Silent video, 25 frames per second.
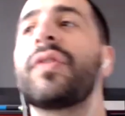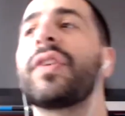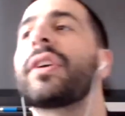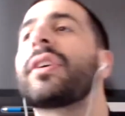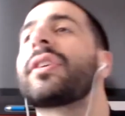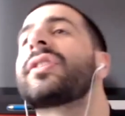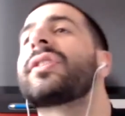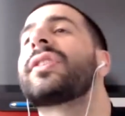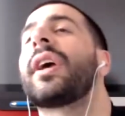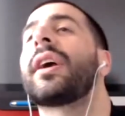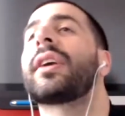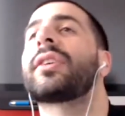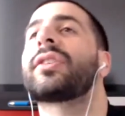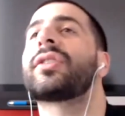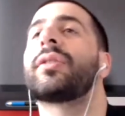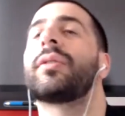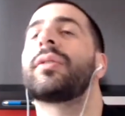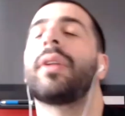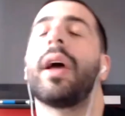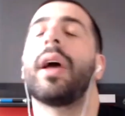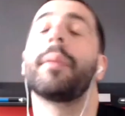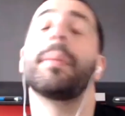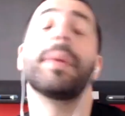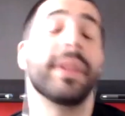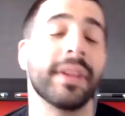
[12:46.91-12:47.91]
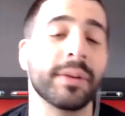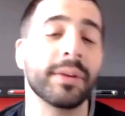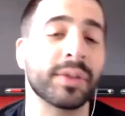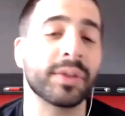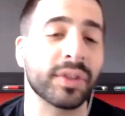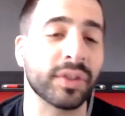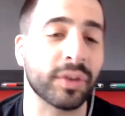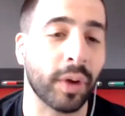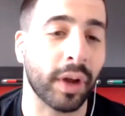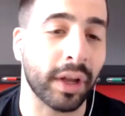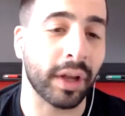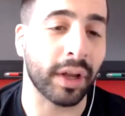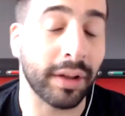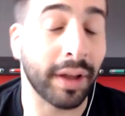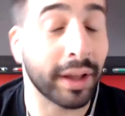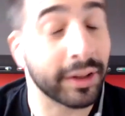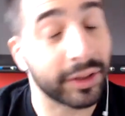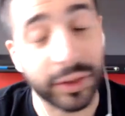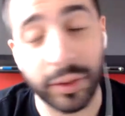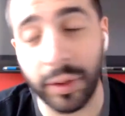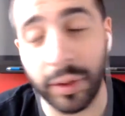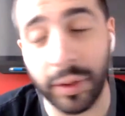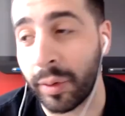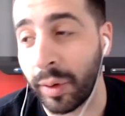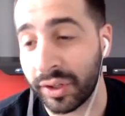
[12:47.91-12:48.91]
figure section, I mean, that's a
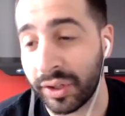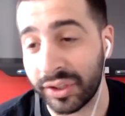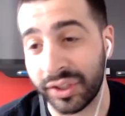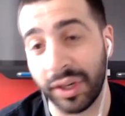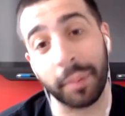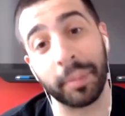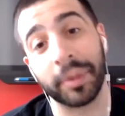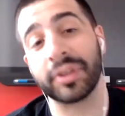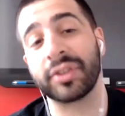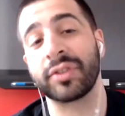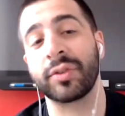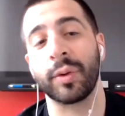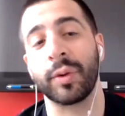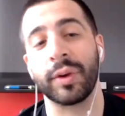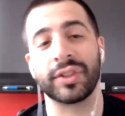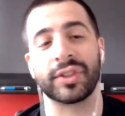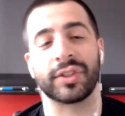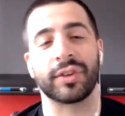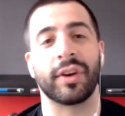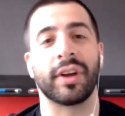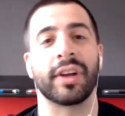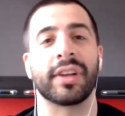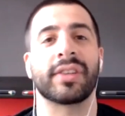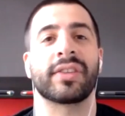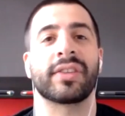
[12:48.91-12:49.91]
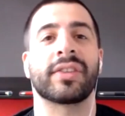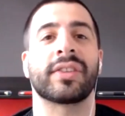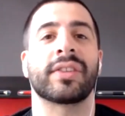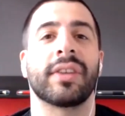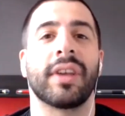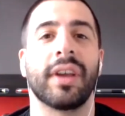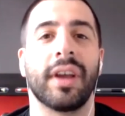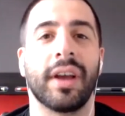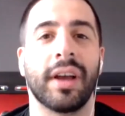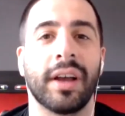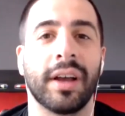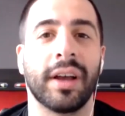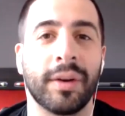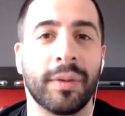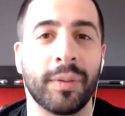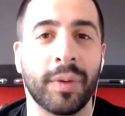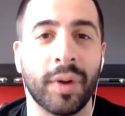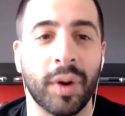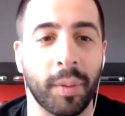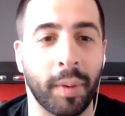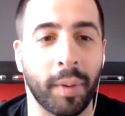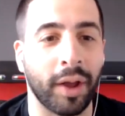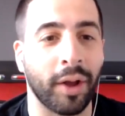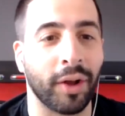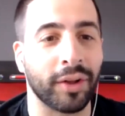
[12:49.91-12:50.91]
great question. I miss Toys R Us, one
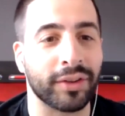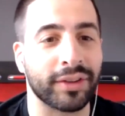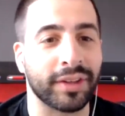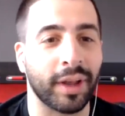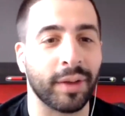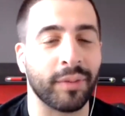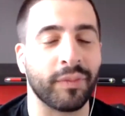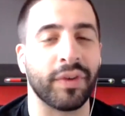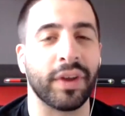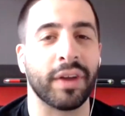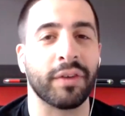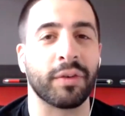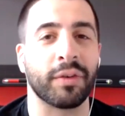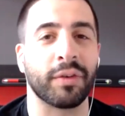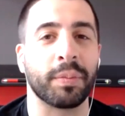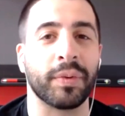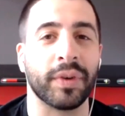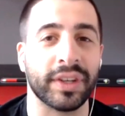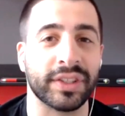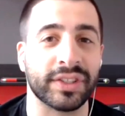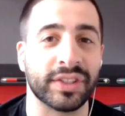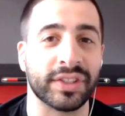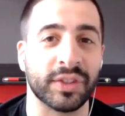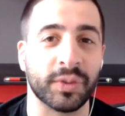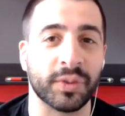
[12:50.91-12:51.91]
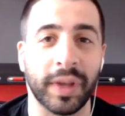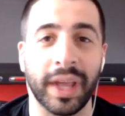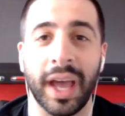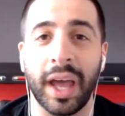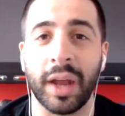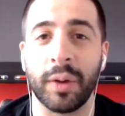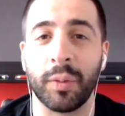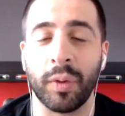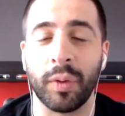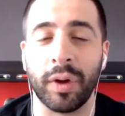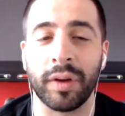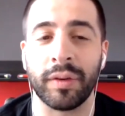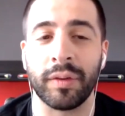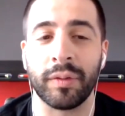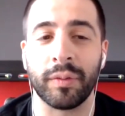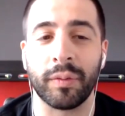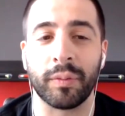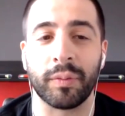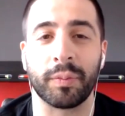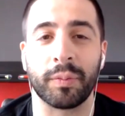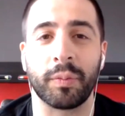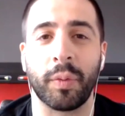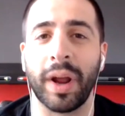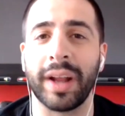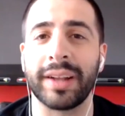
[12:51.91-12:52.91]
of my all-time favorite places. We had one
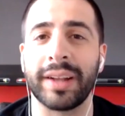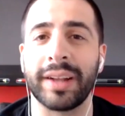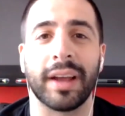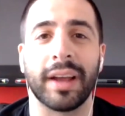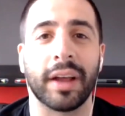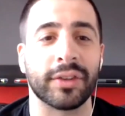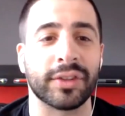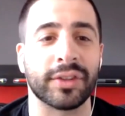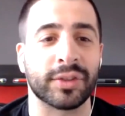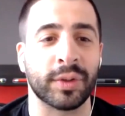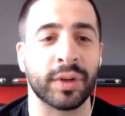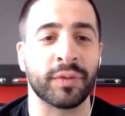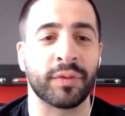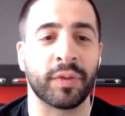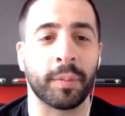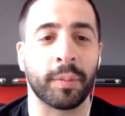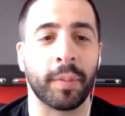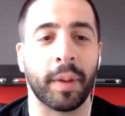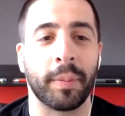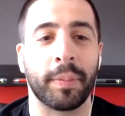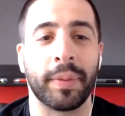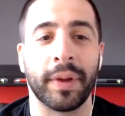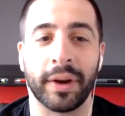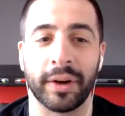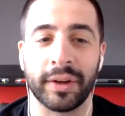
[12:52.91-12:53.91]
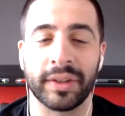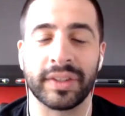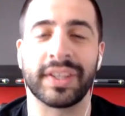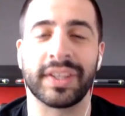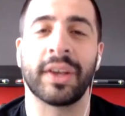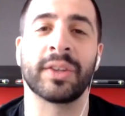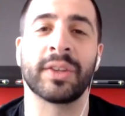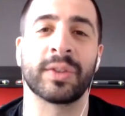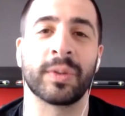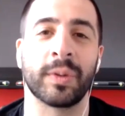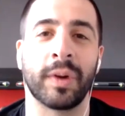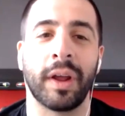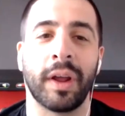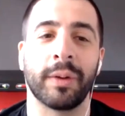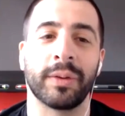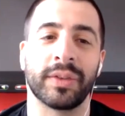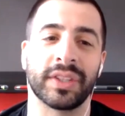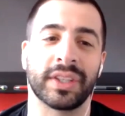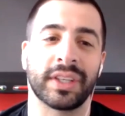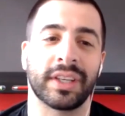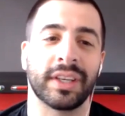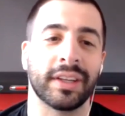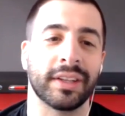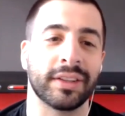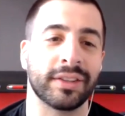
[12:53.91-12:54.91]
right down the street from my parents' house when I was
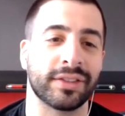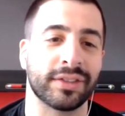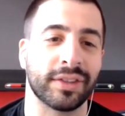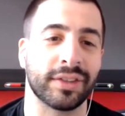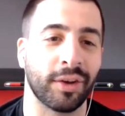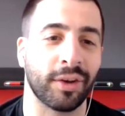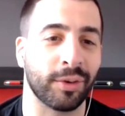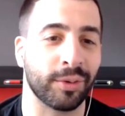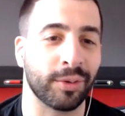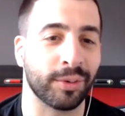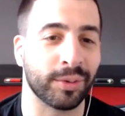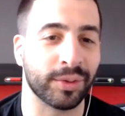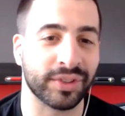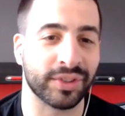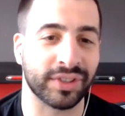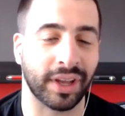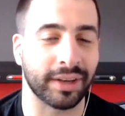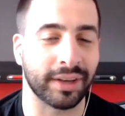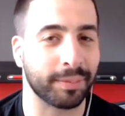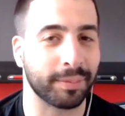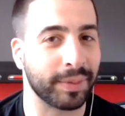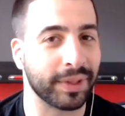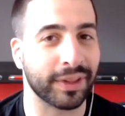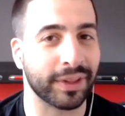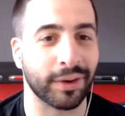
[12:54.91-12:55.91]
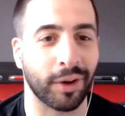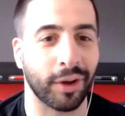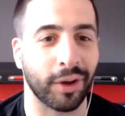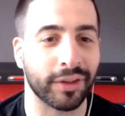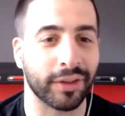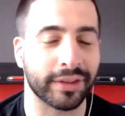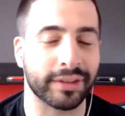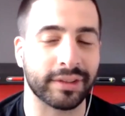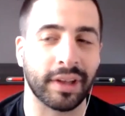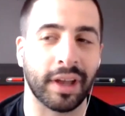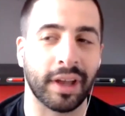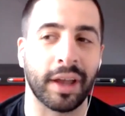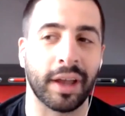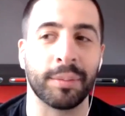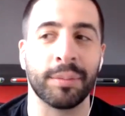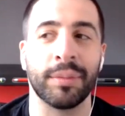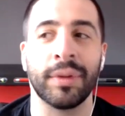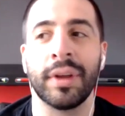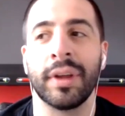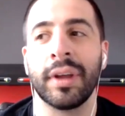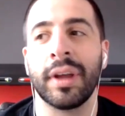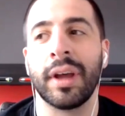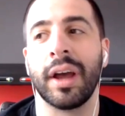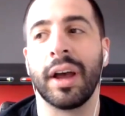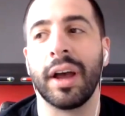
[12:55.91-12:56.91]
a kid, so I'd be there all the time.
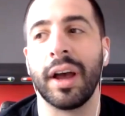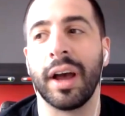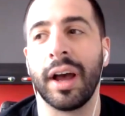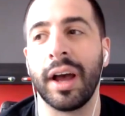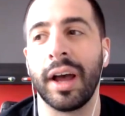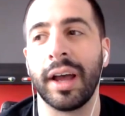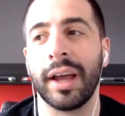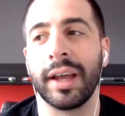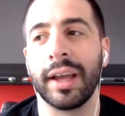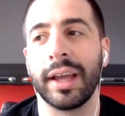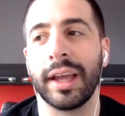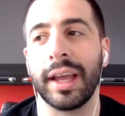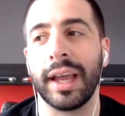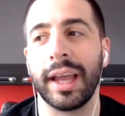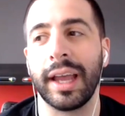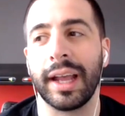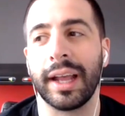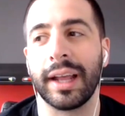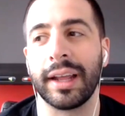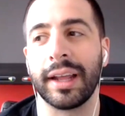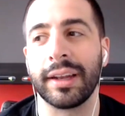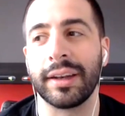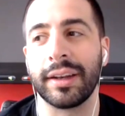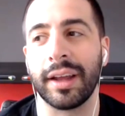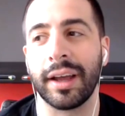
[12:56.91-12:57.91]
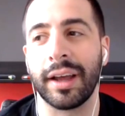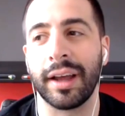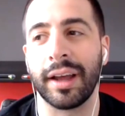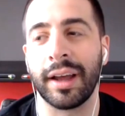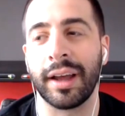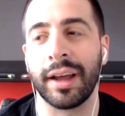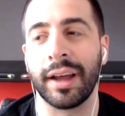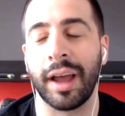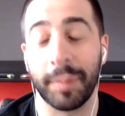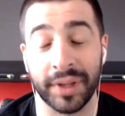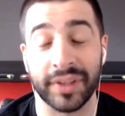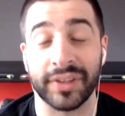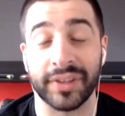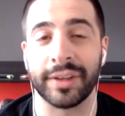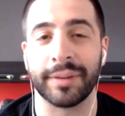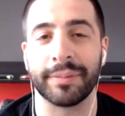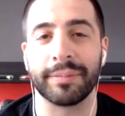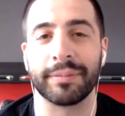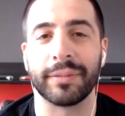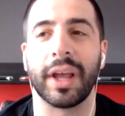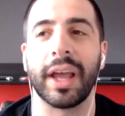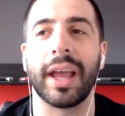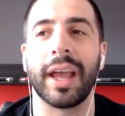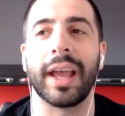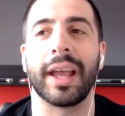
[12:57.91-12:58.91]
And I miss it.
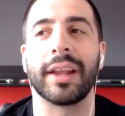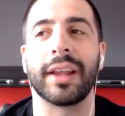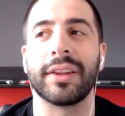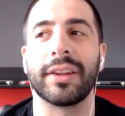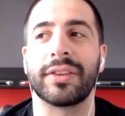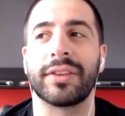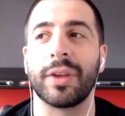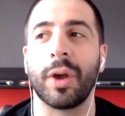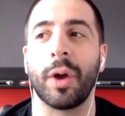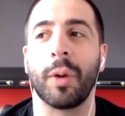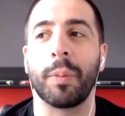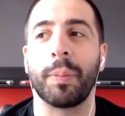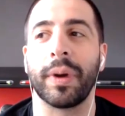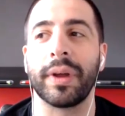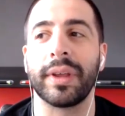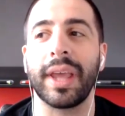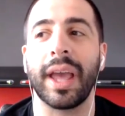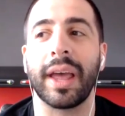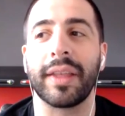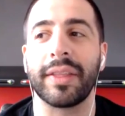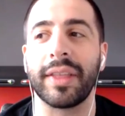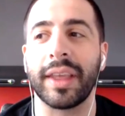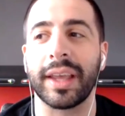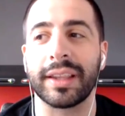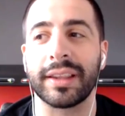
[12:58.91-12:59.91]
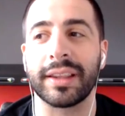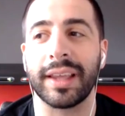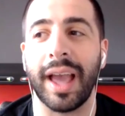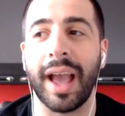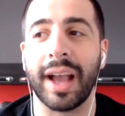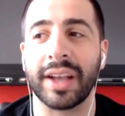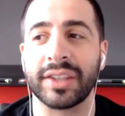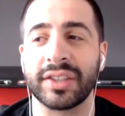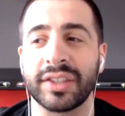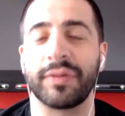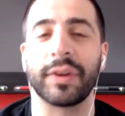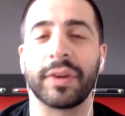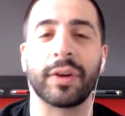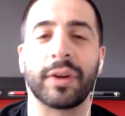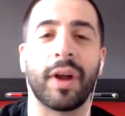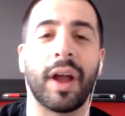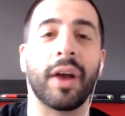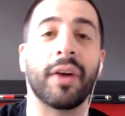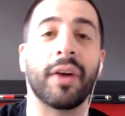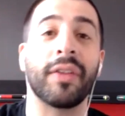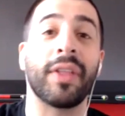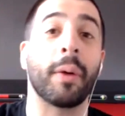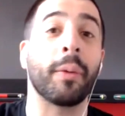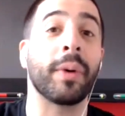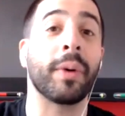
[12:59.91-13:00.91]
And so, but yeah, like the action figure
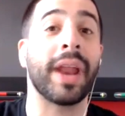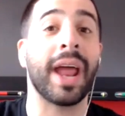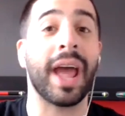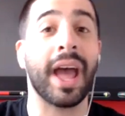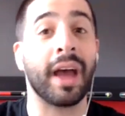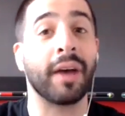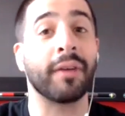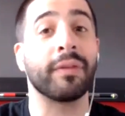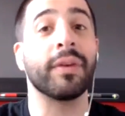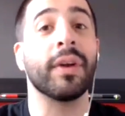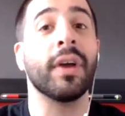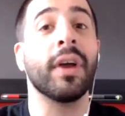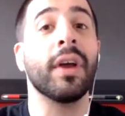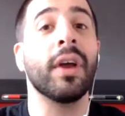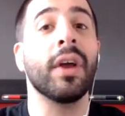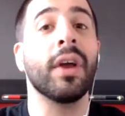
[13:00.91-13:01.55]
aisle that would have,